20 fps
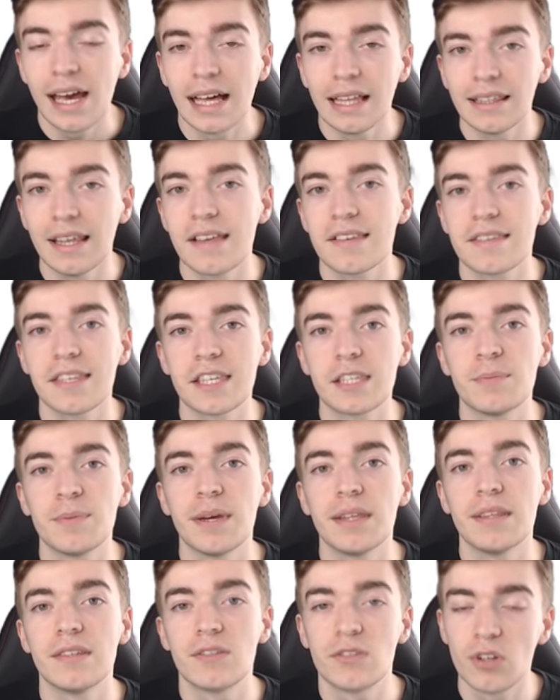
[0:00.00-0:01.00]
unless they
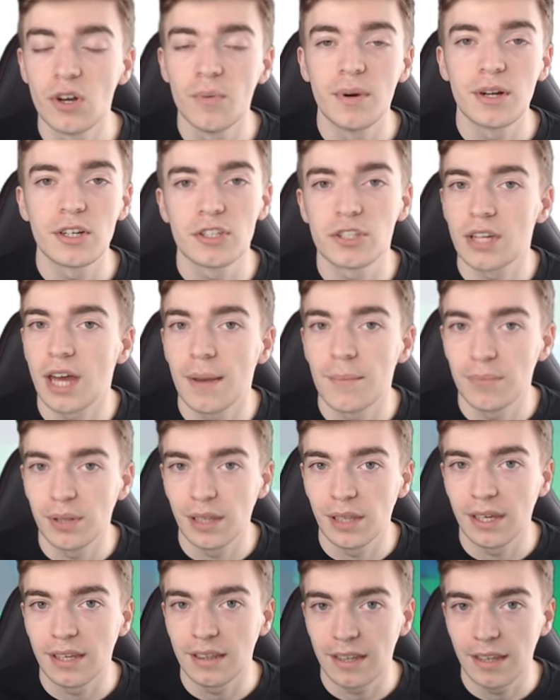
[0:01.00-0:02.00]
spend so much time
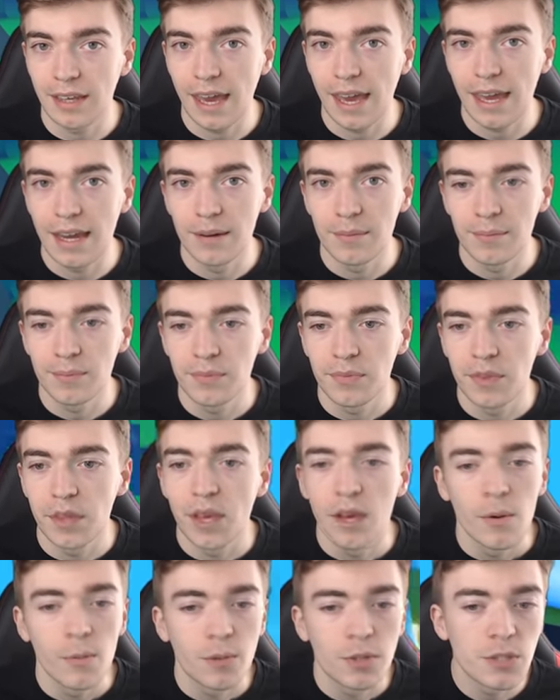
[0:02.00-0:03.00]
playing the game.
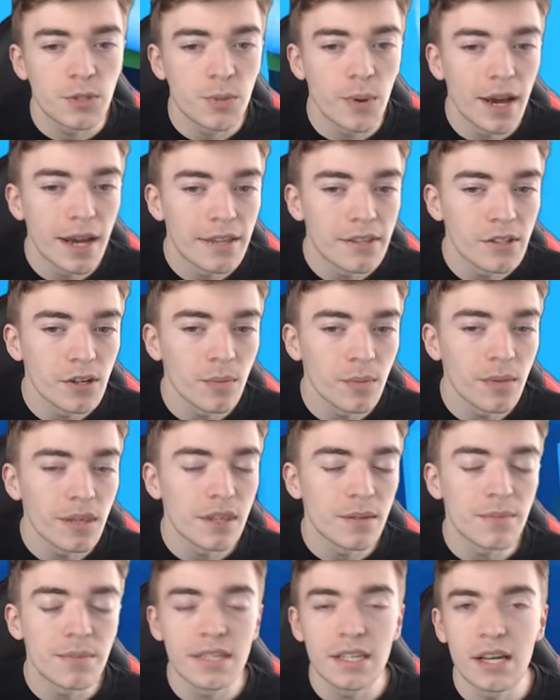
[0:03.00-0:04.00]
Which is why Adopt Me
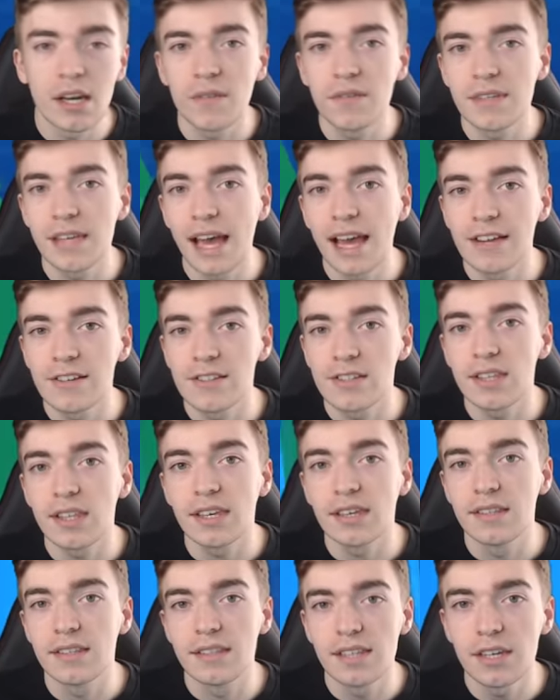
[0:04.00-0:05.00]
themselves are actually
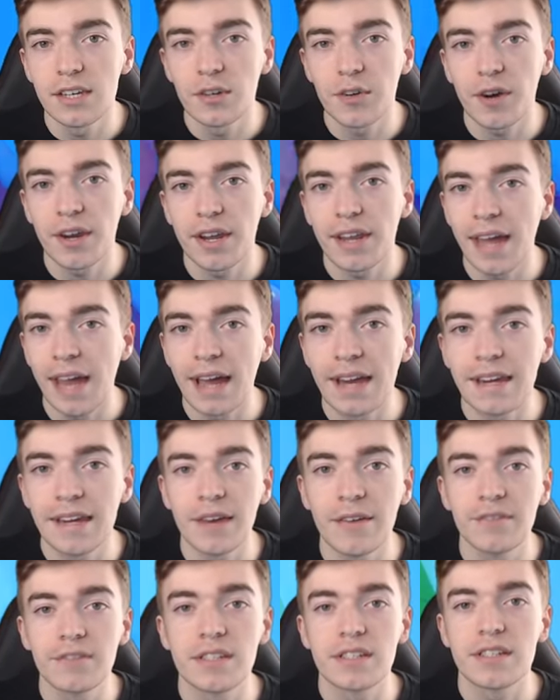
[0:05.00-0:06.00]
considering and
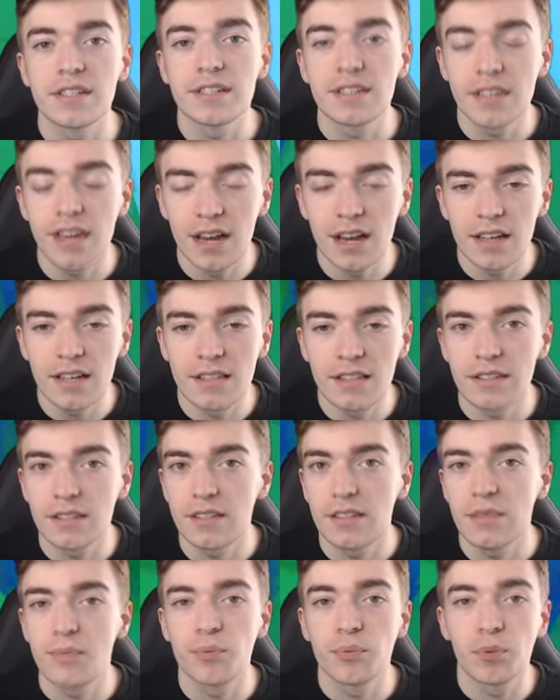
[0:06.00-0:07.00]
have discussed
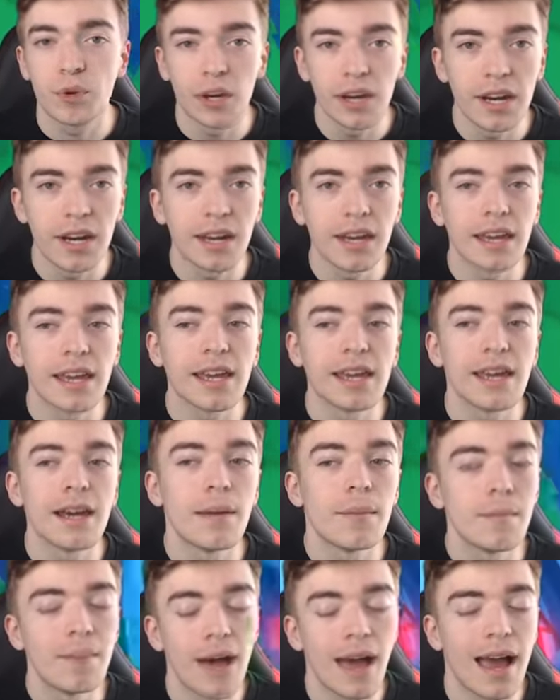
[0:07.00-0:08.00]

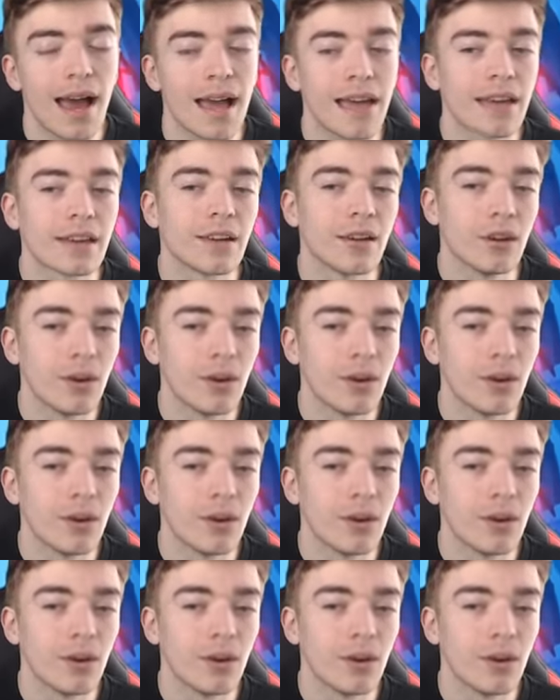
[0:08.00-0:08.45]
bringing back